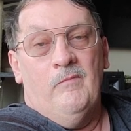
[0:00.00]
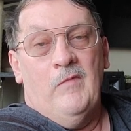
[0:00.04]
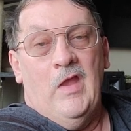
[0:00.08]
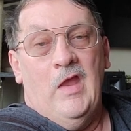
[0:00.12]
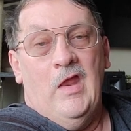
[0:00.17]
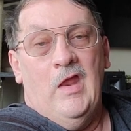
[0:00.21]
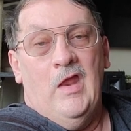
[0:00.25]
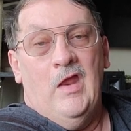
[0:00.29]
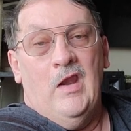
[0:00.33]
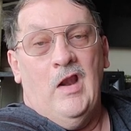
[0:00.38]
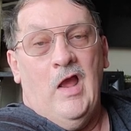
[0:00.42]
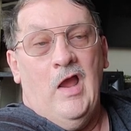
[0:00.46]

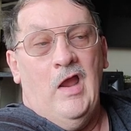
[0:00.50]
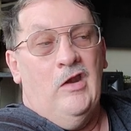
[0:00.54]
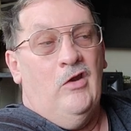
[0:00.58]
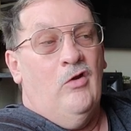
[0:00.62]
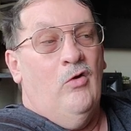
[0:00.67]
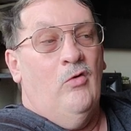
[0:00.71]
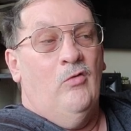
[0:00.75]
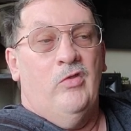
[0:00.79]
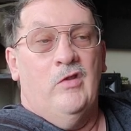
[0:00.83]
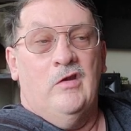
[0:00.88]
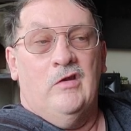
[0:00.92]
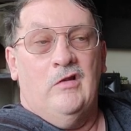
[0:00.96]
And I
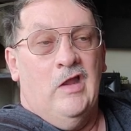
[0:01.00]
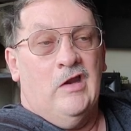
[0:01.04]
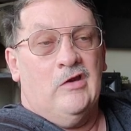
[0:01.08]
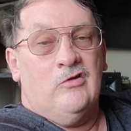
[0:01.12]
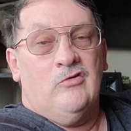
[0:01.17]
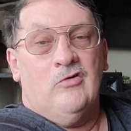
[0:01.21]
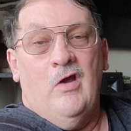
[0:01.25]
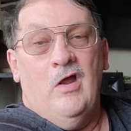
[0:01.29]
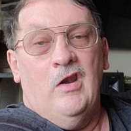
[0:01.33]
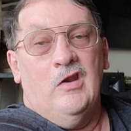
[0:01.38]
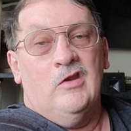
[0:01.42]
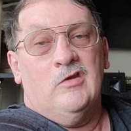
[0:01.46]
know the
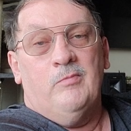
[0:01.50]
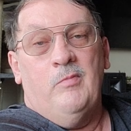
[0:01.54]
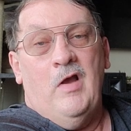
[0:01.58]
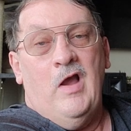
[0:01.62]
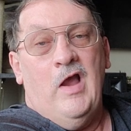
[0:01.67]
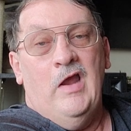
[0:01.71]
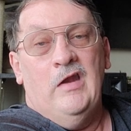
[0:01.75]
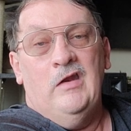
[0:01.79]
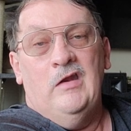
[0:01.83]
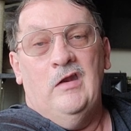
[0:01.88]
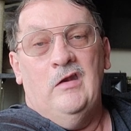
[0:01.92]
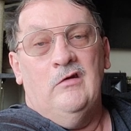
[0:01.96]
electronics
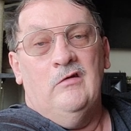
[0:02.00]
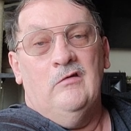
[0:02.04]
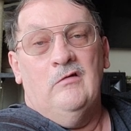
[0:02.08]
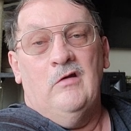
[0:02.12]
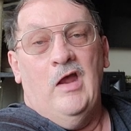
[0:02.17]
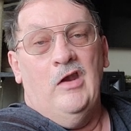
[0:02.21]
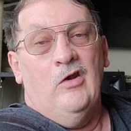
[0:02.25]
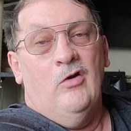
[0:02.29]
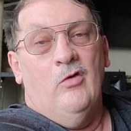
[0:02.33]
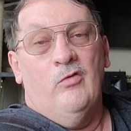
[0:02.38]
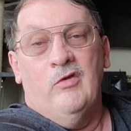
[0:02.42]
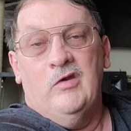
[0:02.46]
behind it.
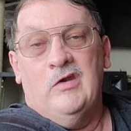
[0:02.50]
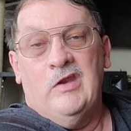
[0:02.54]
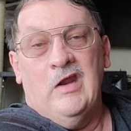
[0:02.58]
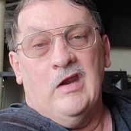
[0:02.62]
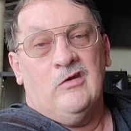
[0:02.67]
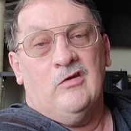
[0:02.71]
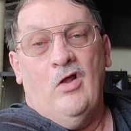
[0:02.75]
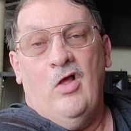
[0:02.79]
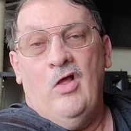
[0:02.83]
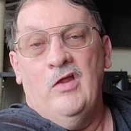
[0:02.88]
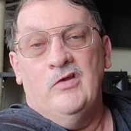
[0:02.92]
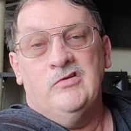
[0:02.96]
I know the
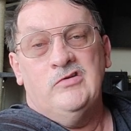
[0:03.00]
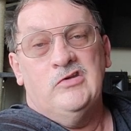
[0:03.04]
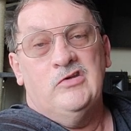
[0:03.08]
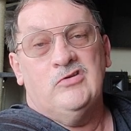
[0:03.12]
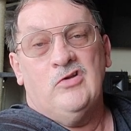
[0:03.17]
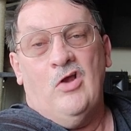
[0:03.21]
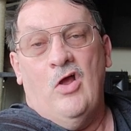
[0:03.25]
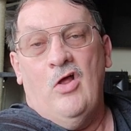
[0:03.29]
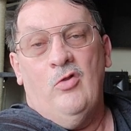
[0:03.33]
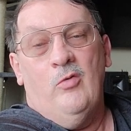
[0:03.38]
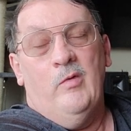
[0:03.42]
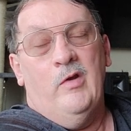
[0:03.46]
technologies
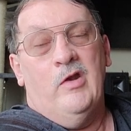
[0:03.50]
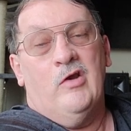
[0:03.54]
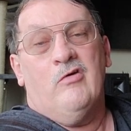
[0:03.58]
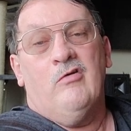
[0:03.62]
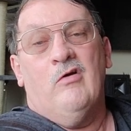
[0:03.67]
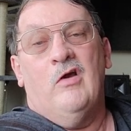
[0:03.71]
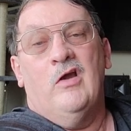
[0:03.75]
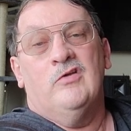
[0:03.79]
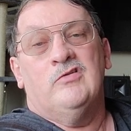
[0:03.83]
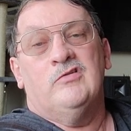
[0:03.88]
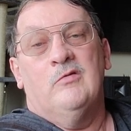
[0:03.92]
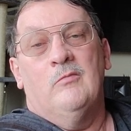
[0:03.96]
all the way
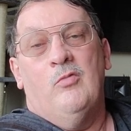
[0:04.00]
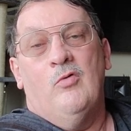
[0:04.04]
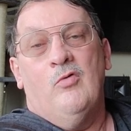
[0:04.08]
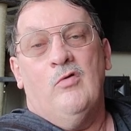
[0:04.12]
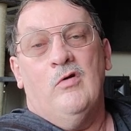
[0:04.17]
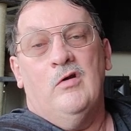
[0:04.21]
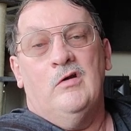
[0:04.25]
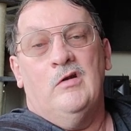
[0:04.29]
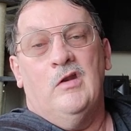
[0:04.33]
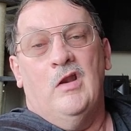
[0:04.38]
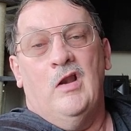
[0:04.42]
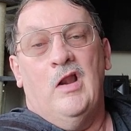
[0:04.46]
across the
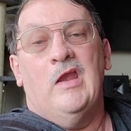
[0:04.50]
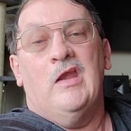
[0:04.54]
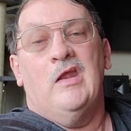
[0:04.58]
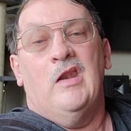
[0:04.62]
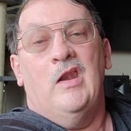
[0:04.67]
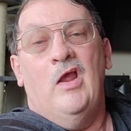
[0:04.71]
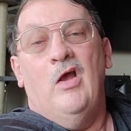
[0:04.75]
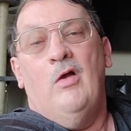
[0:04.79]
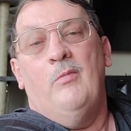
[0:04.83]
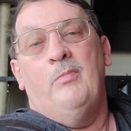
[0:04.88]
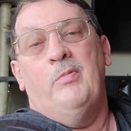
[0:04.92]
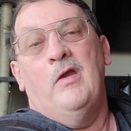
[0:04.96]
board, and I
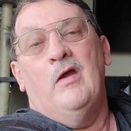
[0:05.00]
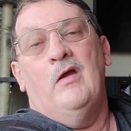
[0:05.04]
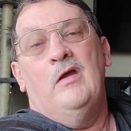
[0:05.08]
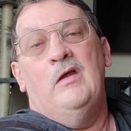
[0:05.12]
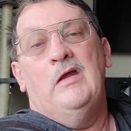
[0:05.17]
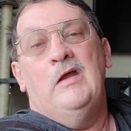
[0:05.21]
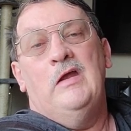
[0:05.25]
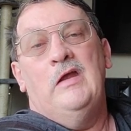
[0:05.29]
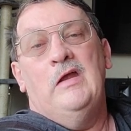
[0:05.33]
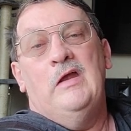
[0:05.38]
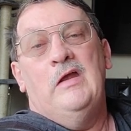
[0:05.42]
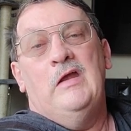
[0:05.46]
can help you.
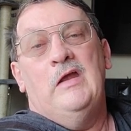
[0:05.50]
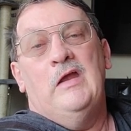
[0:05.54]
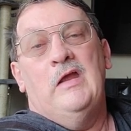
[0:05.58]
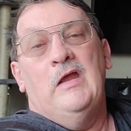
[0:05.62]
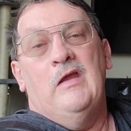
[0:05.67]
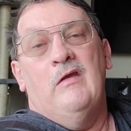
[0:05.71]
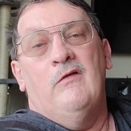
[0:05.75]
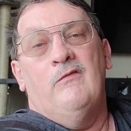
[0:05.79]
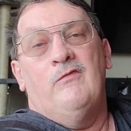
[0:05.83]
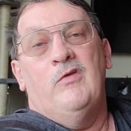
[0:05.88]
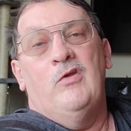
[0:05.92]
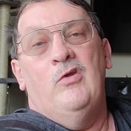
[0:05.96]

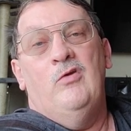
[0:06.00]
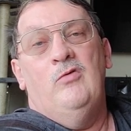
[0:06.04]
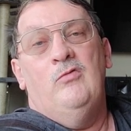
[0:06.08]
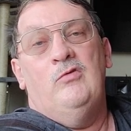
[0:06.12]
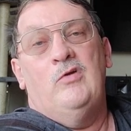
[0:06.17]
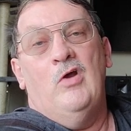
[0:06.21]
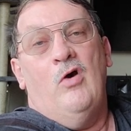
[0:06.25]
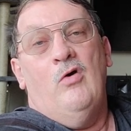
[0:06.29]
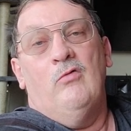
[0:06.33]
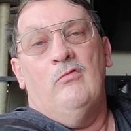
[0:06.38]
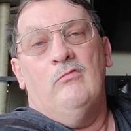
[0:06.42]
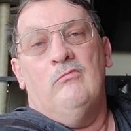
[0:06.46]
If you
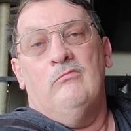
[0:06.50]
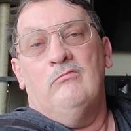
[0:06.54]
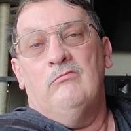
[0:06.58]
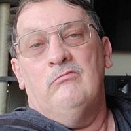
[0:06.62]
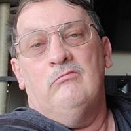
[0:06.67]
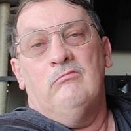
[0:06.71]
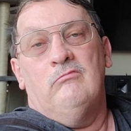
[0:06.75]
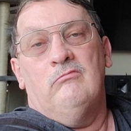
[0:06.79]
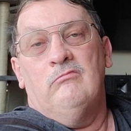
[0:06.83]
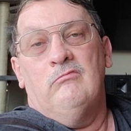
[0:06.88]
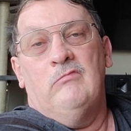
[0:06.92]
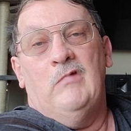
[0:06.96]
don't
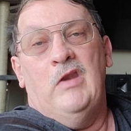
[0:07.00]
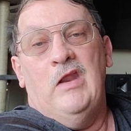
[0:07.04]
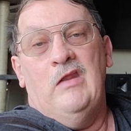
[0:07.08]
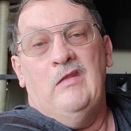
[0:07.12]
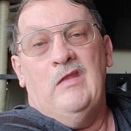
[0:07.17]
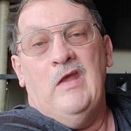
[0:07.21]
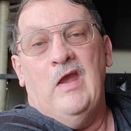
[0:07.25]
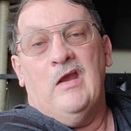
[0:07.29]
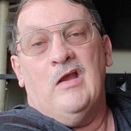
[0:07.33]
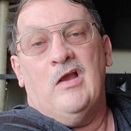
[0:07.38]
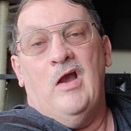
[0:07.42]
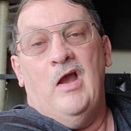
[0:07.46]
need
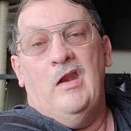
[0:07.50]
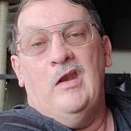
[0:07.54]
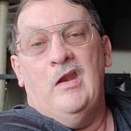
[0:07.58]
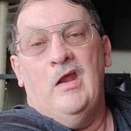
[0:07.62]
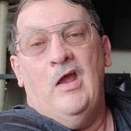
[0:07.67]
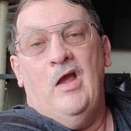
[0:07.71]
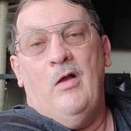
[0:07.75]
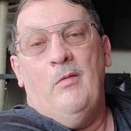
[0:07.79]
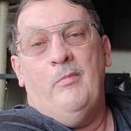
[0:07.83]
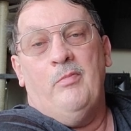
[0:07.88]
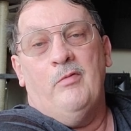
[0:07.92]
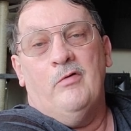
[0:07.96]
that kind of
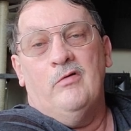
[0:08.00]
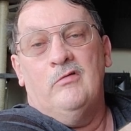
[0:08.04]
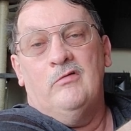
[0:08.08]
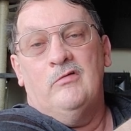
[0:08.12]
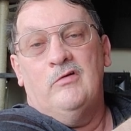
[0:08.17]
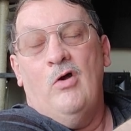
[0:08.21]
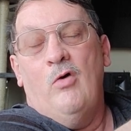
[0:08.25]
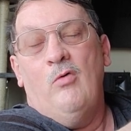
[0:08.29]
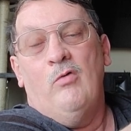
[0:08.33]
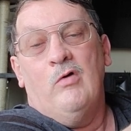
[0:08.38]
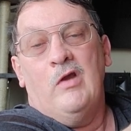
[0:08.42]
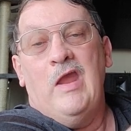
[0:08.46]
help or
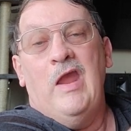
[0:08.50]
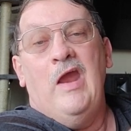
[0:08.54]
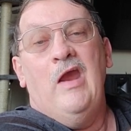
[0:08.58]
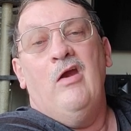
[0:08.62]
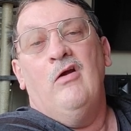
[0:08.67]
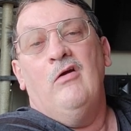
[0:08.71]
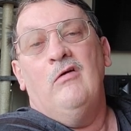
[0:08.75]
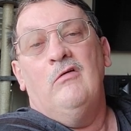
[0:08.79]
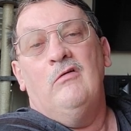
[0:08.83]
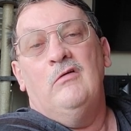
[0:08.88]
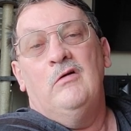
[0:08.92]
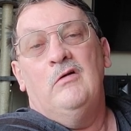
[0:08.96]
don't
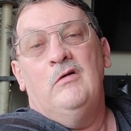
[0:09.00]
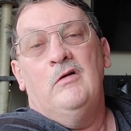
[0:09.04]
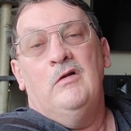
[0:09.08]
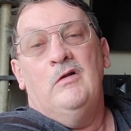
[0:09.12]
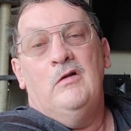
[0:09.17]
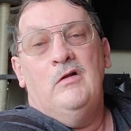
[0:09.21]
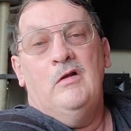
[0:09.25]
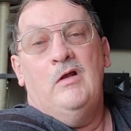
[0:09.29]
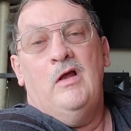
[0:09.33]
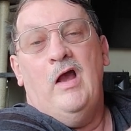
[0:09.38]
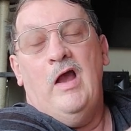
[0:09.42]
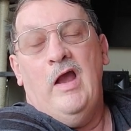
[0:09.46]
care,
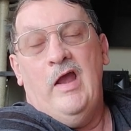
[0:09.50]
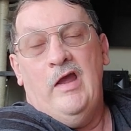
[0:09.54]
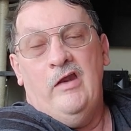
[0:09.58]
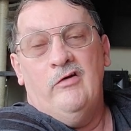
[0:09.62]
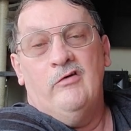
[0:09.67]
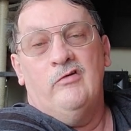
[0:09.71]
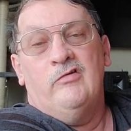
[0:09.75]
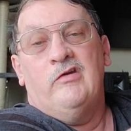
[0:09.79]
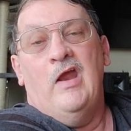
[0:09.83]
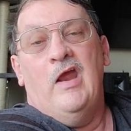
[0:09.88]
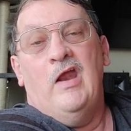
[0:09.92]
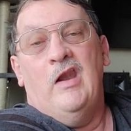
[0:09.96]
I
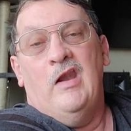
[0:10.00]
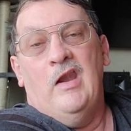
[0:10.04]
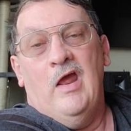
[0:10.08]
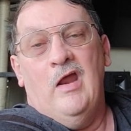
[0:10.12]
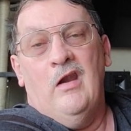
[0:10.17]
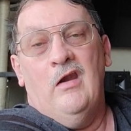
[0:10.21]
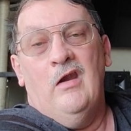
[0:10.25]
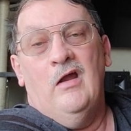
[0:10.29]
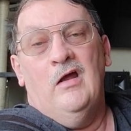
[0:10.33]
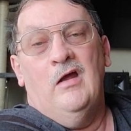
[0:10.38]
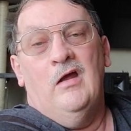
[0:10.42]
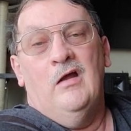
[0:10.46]
understand
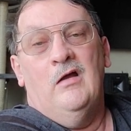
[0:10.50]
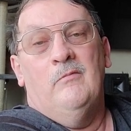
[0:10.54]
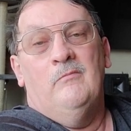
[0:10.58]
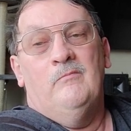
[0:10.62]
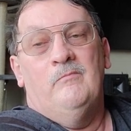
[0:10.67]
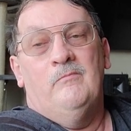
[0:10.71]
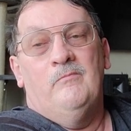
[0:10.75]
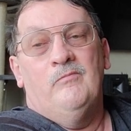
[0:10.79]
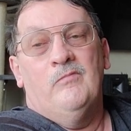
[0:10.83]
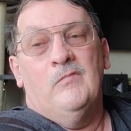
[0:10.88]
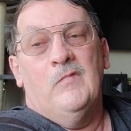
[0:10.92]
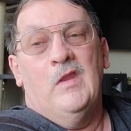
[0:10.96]

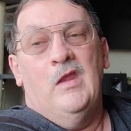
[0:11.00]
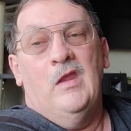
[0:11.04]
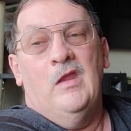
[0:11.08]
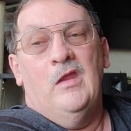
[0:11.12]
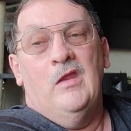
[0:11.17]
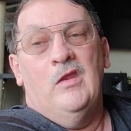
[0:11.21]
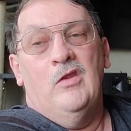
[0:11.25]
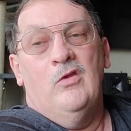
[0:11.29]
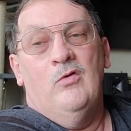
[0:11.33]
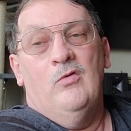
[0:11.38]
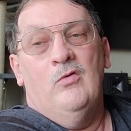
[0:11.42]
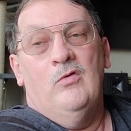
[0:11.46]
that.
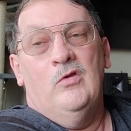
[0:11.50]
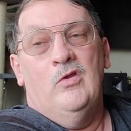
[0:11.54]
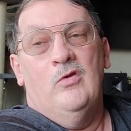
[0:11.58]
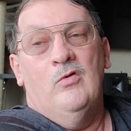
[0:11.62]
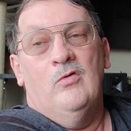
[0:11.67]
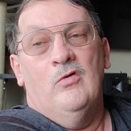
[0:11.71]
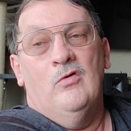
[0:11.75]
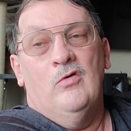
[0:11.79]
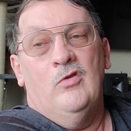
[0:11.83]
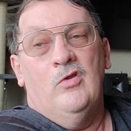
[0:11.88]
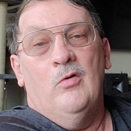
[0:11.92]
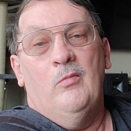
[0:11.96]

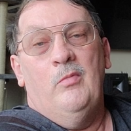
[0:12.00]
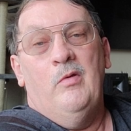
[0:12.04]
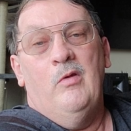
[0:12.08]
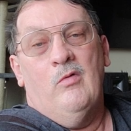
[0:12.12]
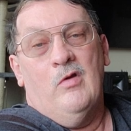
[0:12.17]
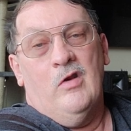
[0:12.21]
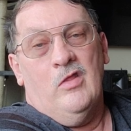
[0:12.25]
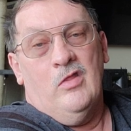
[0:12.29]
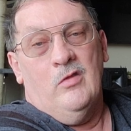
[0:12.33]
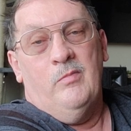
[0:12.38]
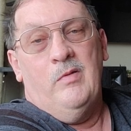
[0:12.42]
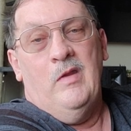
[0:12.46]
You'll be
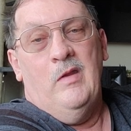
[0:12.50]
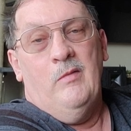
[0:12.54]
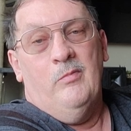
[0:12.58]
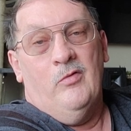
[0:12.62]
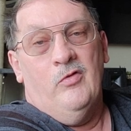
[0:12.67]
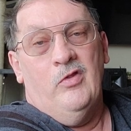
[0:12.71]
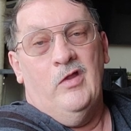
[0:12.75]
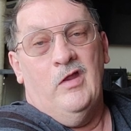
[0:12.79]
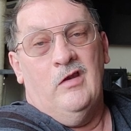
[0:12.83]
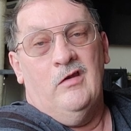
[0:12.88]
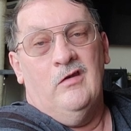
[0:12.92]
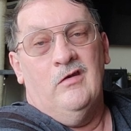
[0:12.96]
one of the
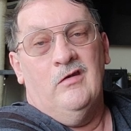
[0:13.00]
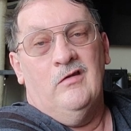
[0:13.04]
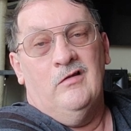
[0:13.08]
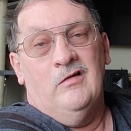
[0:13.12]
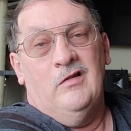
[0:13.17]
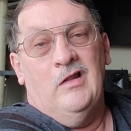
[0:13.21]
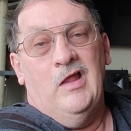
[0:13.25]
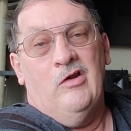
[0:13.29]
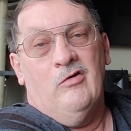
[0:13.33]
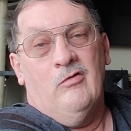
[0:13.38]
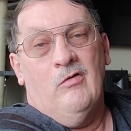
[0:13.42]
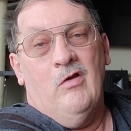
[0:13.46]
people that
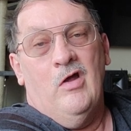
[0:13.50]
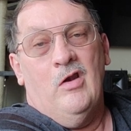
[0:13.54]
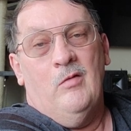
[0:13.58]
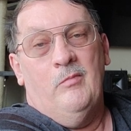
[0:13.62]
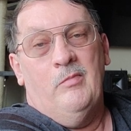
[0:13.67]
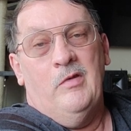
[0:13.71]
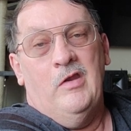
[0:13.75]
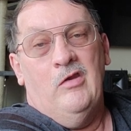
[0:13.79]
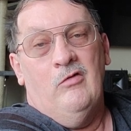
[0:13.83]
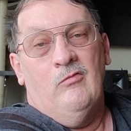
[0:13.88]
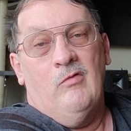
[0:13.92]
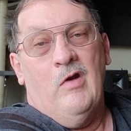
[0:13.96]
later on will
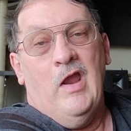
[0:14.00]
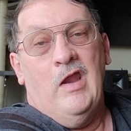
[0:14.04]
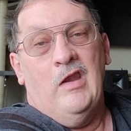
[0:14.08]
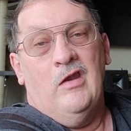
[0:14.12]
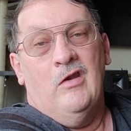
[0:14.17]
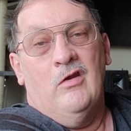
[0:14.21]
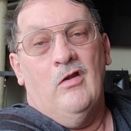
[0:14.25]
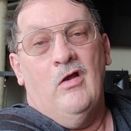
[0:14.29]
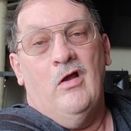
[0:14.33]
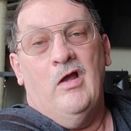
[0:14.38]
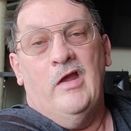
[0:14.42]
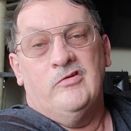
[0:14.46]
be
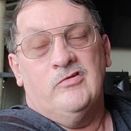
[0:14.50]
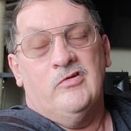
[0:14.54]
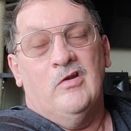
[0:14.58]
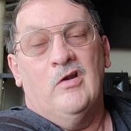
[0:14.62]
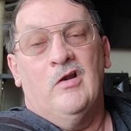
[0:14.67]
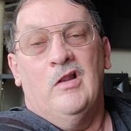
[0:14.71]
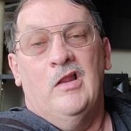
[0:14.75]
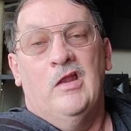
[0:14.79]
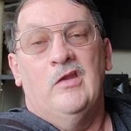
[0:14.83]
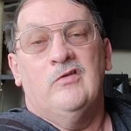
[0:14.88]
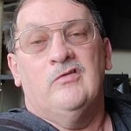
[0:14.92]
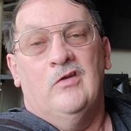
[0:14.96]
writing, "No, I should
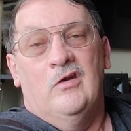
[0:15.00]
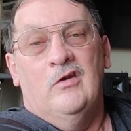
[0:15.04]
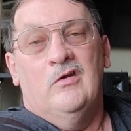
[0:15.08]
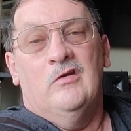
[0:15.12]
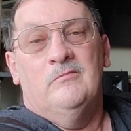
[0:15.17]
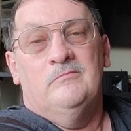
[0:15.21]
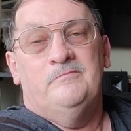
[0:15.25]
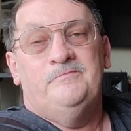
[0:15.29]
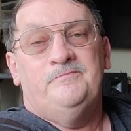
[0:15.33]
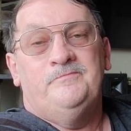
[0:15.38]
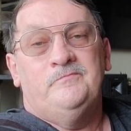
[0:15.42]
have listened."